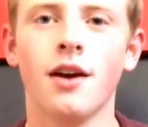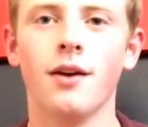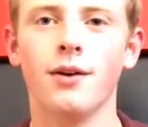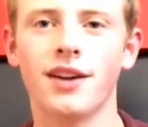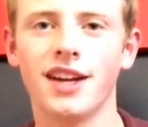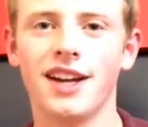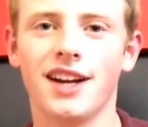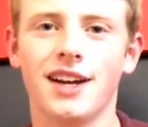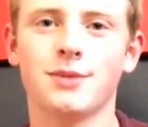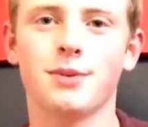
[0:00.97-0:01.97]
Okay
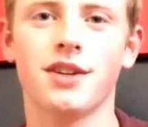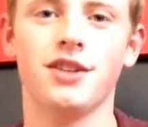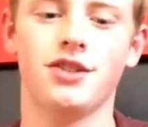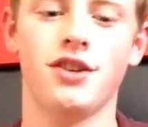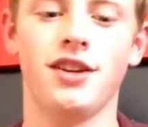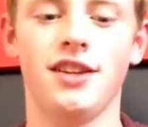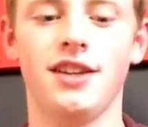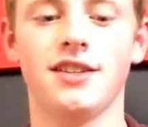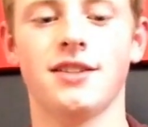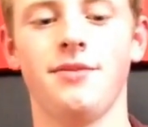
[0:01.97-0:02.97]
guys, we're going to try
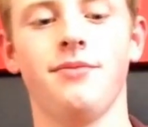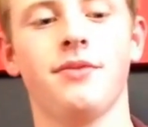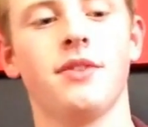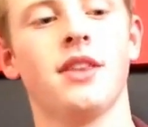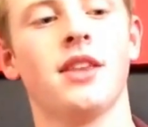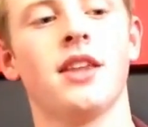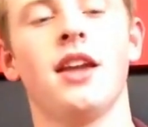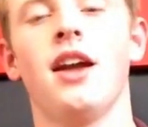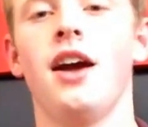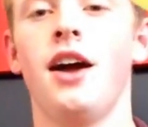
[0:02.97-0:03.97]
this.
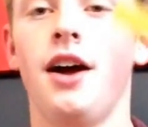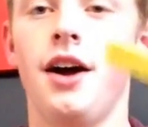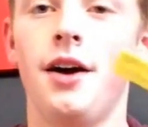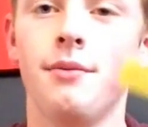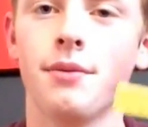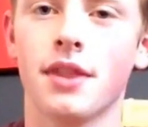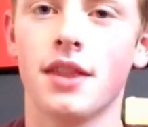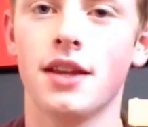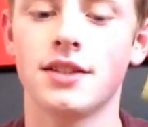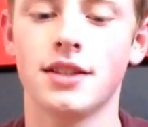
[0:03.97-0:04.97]
Um,
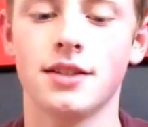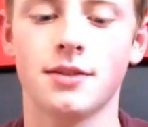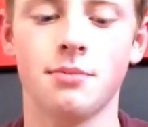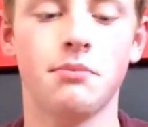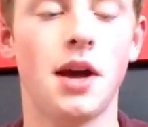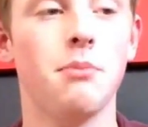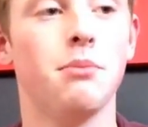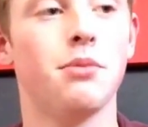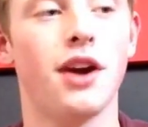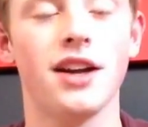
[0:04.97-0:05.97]
this is my
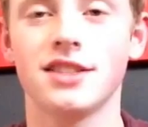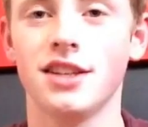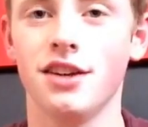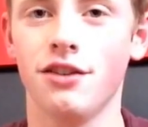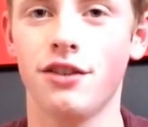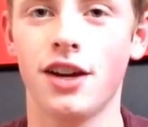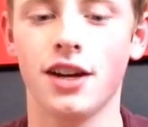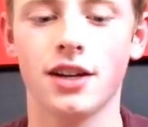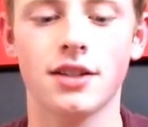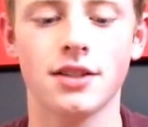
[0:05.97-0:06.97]
Brassia
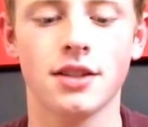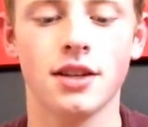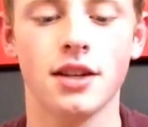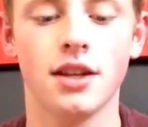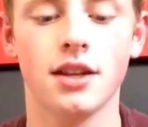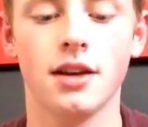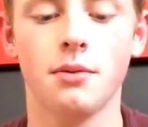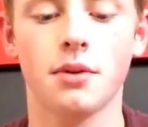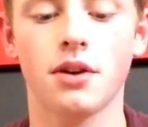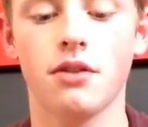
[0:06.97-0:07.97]
Rex
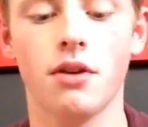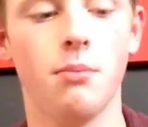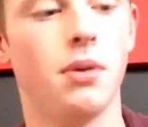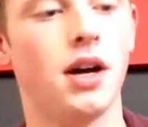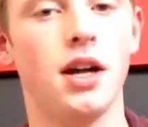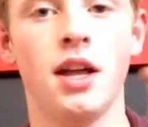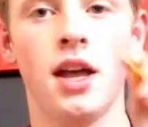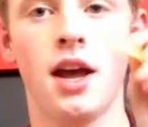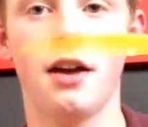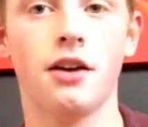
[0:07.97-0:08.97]
that we're going to repot.
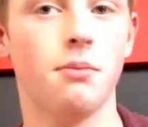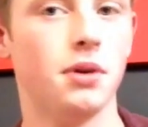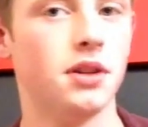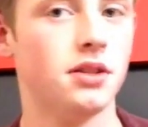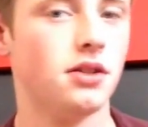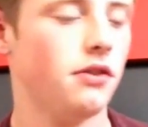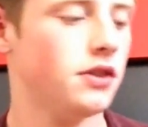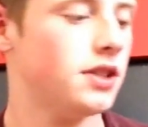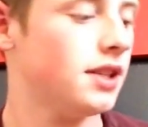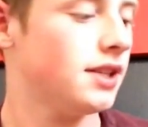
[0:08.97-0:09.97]
I'm going to put this over
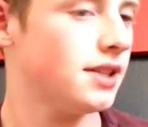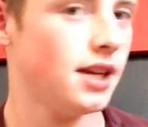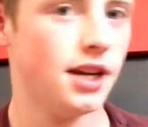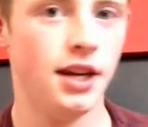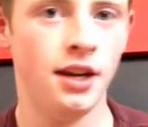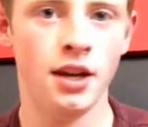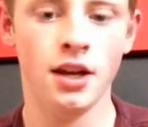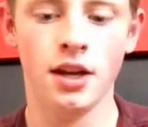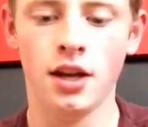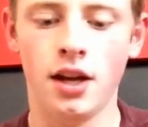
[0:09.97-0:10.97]
to the side
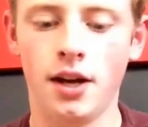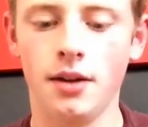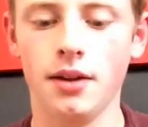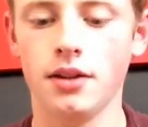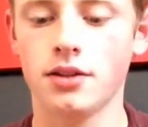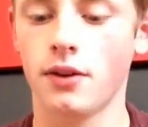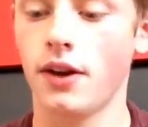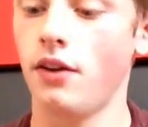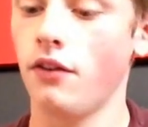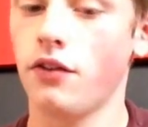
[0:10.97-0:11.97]
uh, so
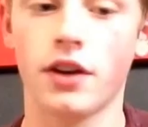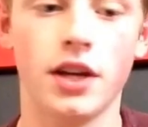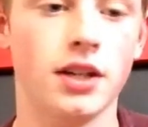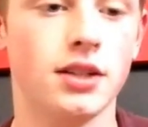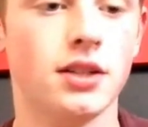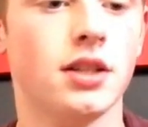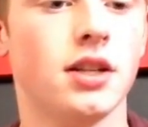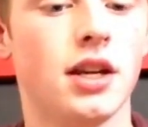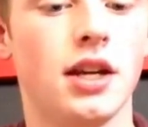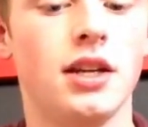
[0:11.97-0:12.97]
I don't forget
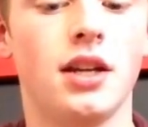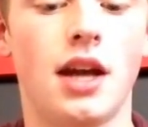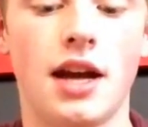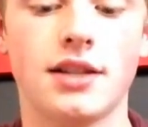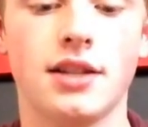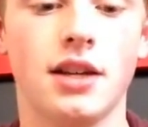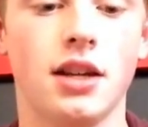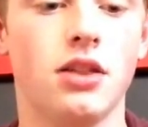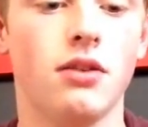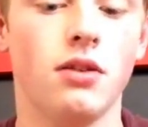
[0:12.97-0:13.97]
and
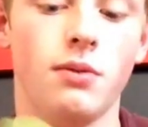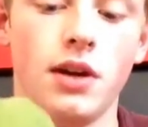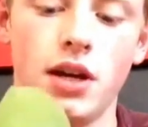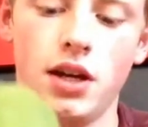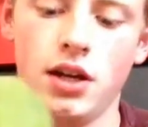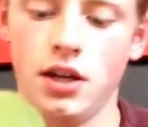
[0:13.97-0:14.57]
accidentally throw it away